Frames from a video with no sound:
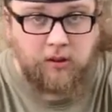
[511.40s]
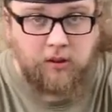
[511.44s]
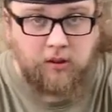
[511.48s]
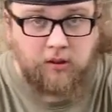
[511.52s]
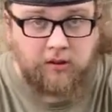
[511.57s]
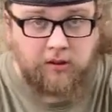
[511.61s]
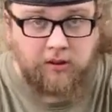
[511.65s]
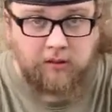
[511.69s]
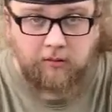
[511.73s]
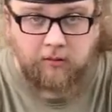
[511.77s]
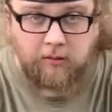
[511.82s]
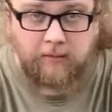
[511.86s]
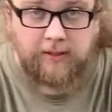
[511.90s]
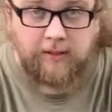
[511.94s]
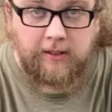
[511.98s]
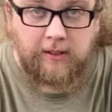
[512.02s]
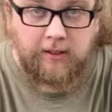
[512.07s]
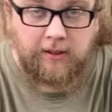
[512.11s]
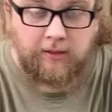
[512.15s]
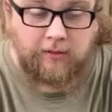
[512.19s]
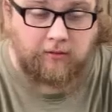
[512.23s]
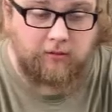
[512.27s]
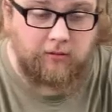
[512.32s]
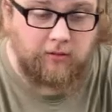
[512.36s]
You know what I mean?
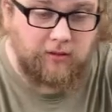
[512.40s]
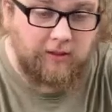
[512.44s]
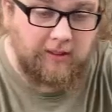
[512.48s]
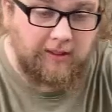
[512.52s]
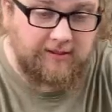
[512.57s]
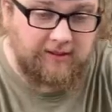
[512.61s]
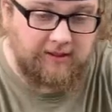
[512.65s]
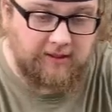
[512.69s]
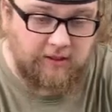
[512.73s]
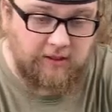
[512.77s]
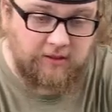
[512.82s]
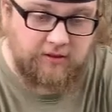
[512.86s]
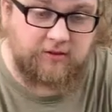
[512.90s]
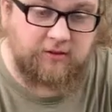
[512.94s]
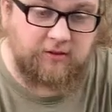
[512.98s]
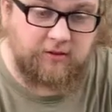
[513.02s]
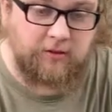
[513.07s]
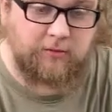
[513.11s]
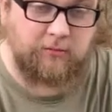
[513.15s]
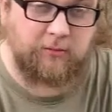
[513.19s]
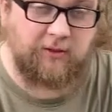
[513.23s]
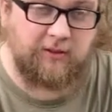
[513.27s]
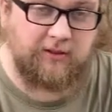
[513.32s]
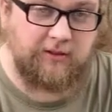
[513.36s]
You, as a
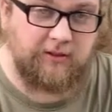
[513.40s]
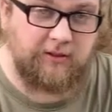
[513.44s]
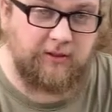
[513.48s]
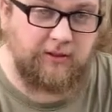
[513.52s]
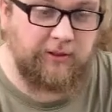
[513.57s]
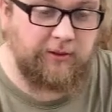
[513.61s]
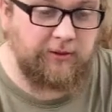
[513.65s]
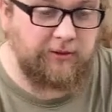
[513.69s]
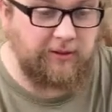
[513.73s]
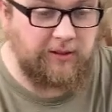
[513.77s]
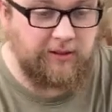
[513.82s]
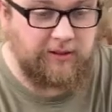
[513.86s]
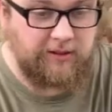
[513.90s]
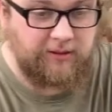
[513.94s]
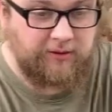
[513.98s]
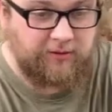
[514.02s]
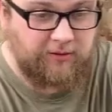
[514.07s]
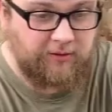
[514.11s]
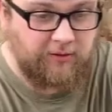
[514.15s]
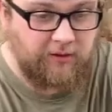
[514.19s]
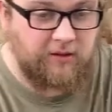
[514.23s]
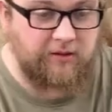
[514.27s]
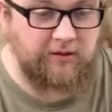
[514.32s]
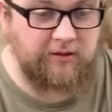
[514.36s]
consumer, you need to
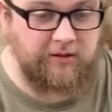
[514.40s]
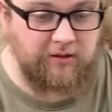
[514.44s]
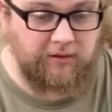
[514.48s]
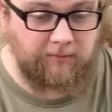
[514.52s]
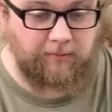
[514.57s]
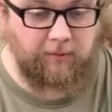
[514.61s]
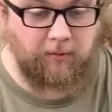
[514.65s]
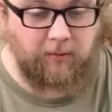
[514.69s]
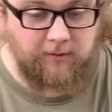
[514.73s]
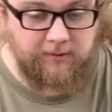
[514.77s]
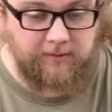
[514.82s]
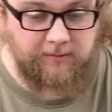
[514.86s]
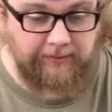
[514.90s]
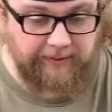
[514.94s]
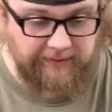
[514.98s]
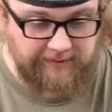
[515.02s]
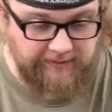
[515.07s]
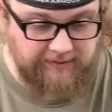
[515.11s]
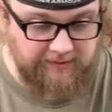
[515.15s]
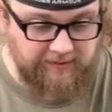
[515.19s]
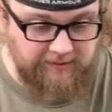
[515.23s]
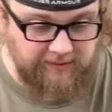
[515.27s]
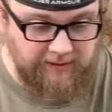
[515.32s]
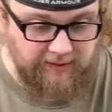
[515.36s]
trust your parts
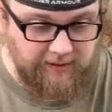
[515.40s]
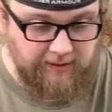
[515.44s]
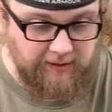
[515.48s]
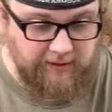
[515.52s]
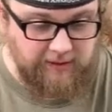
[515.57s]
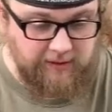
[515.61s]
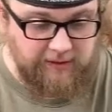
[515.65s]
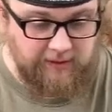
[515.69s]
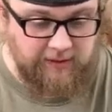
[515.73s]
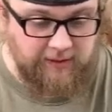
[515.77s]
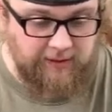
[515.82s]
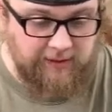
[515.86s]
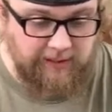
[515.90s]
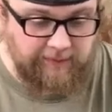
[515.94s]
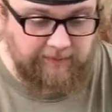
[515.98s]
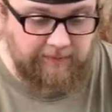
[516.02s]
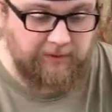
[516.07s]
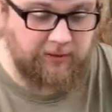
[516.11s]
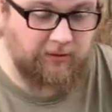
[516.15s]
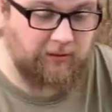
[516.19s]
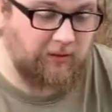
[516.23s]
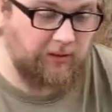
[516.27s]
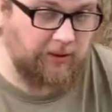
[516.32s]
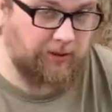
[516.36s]
places to give you
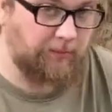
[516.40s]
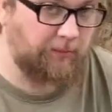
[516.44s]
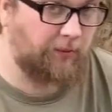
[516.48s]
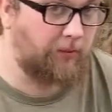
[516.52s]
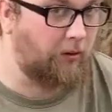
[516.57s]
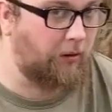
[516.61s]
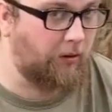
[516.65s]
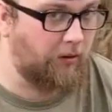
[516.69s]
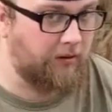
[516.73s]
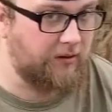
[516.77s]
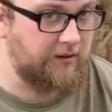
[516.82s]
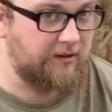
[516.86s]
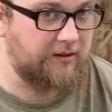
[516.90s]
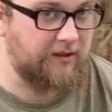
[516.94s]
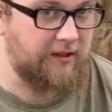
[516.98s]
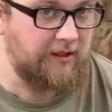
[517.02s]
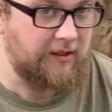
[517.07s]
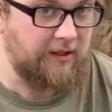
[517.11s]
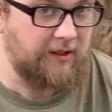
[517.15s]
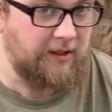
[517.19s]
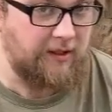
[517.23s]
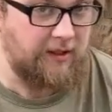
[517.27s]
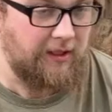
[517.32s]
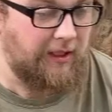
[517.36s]
the correct parts.
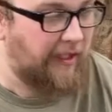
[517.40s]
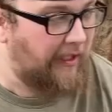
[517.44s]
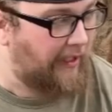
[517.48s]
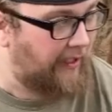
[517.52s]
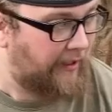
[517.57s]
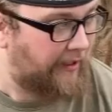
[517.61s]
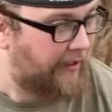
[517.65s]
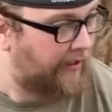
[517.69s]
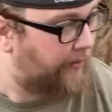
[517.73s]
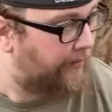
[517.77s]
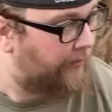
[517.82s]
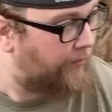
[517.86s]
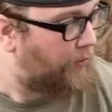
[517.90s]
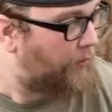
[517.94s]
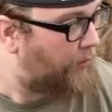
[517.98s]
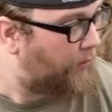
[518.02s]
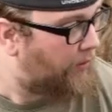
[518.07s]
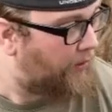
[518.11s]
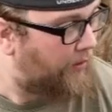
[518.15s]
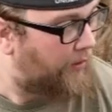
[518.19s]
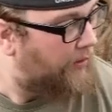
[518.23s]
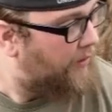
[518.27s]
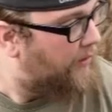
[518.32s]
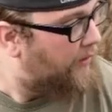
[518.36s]
And even
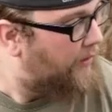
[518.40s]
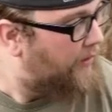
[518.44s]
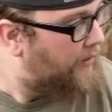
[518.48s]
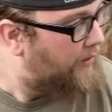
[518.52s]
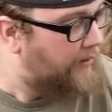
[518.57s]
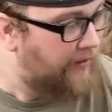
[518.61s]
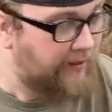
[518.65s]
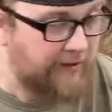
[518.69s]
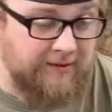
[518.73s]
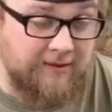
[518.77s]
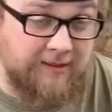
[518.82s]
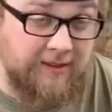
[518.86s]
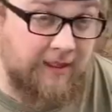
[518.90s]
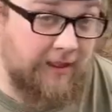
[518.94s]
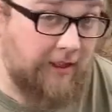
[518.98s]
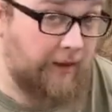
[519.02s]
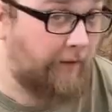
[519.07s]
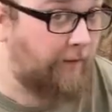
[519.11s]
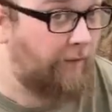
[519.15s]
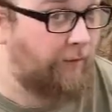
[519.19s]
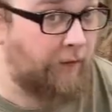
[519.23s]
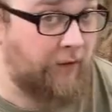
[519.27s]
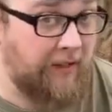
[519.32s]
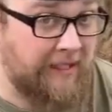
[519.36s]
more, this is getting
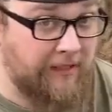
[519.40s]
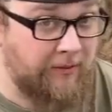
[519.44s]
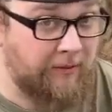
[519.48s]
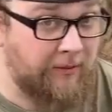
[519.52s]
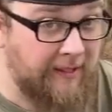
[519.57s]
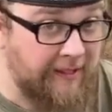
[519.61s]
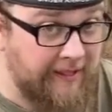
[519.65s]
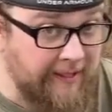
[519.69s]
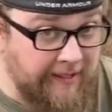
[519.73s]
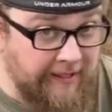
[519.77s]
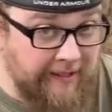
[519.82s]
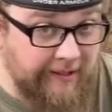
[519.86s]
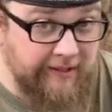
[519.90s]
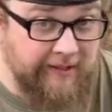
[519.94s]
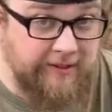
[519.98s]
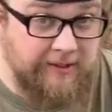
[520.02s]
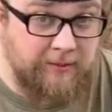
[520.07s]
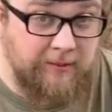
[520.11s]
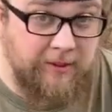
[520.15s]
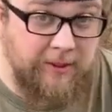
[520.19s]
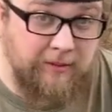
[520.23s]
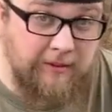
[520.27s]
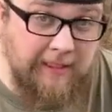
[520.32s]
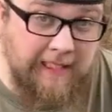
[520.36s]
freaking ridiculous
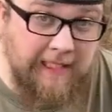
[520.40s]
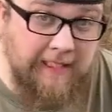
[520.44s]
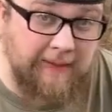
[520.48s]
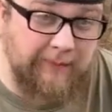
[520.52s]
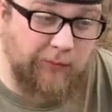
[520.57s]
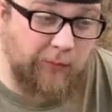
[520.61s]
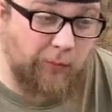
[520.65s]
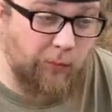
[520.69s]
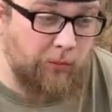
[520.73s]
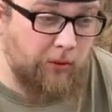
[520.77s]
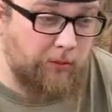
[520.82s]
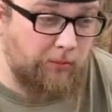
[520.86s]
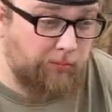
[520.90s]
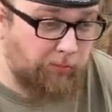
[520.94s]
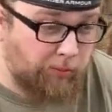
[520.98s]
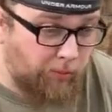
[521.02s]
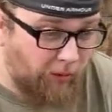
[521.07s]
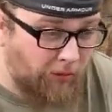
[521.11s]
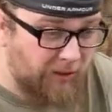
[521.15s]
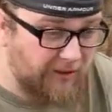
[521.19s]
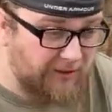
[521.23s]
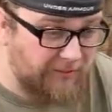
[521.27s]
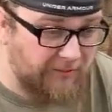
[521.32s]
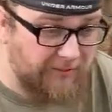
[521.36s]
when you can't even order
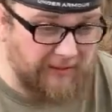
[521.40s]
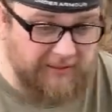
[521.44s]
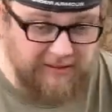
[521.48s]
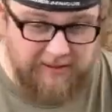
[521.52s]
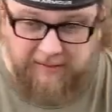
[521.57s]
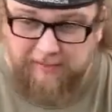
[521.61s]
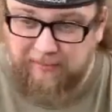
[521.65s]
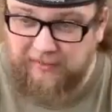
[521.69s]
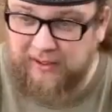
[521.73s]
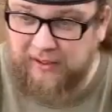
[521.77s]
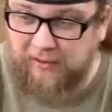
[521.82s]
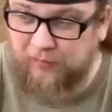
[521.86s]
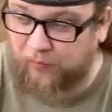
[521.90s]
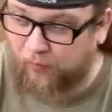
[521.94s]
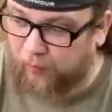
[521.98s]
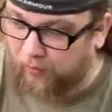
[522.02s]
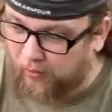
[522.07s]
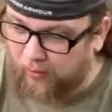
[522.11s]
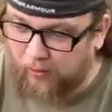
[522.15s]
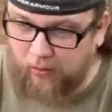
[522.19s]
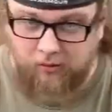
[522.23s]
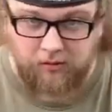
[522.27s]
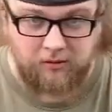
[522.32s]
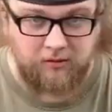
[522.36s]
parts without them being
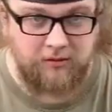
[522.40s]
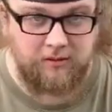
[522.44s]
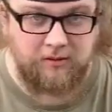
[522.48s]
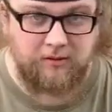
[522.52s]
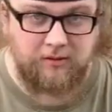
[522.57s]
wrong.